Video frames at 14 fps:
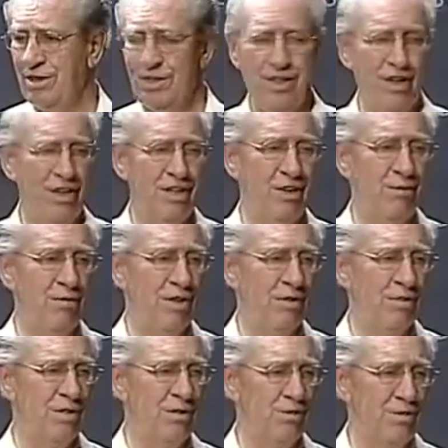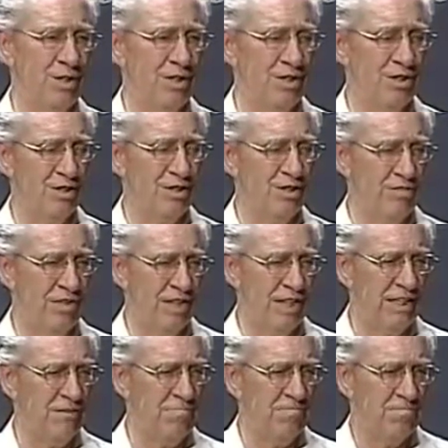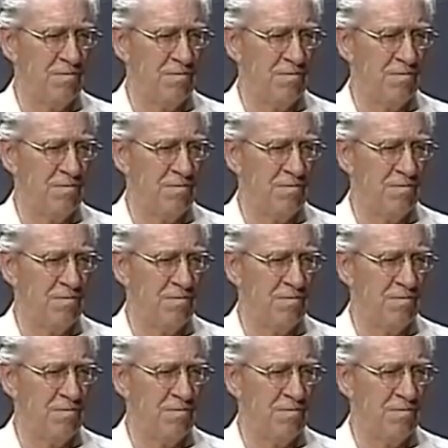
tiny remnant was the flood.